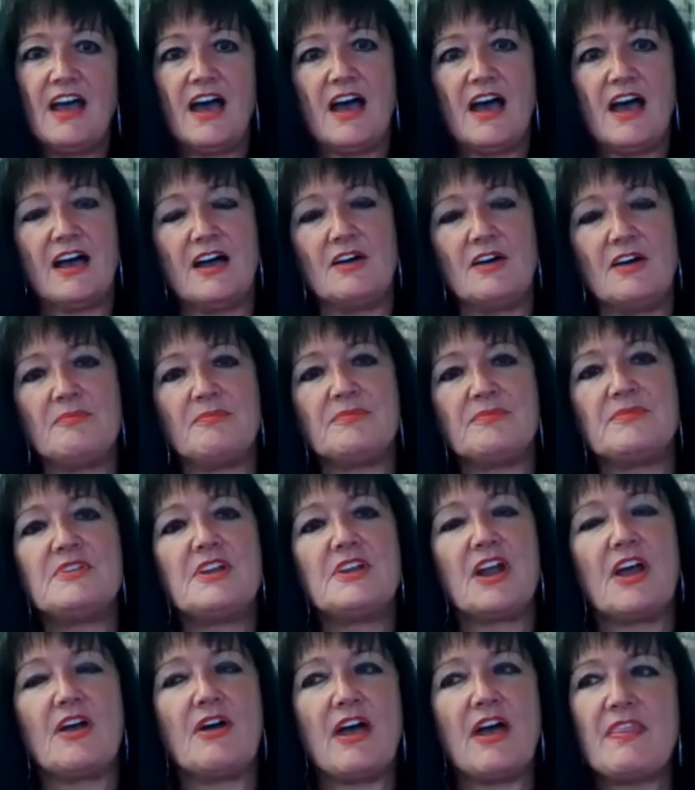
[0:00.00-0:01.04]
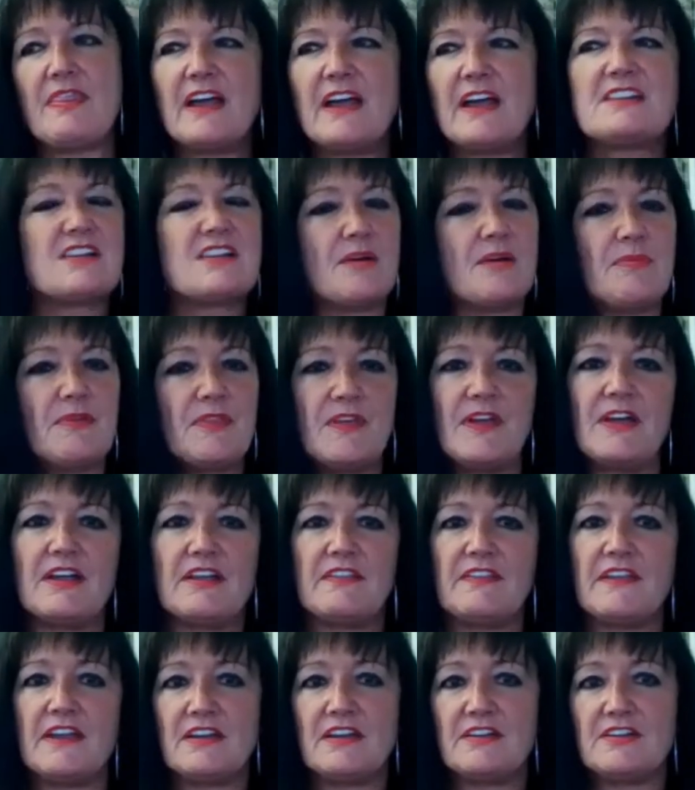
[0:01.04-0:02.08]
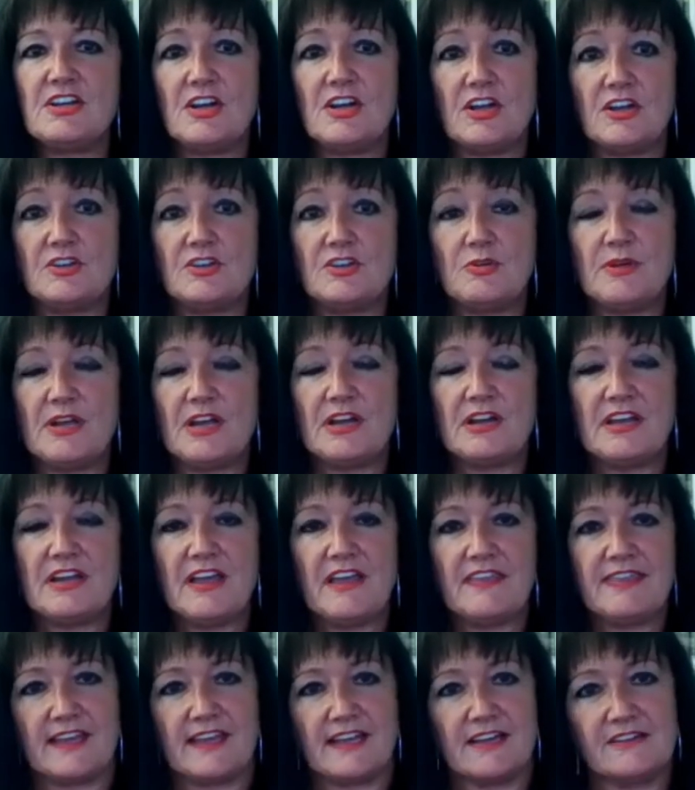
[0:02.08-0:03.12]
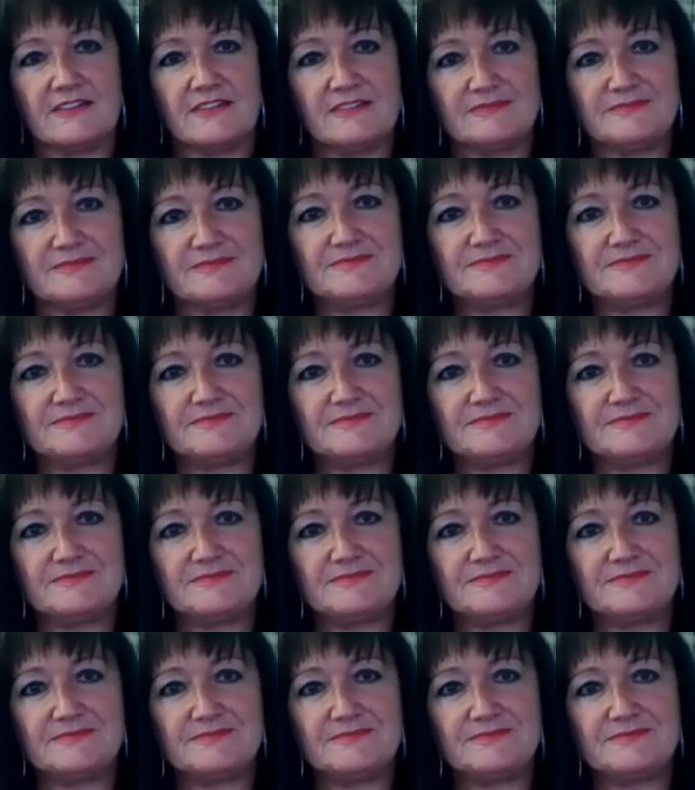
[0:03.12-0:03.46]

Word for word: um, you know, and that type of thing, and then you know you'll be able to get there.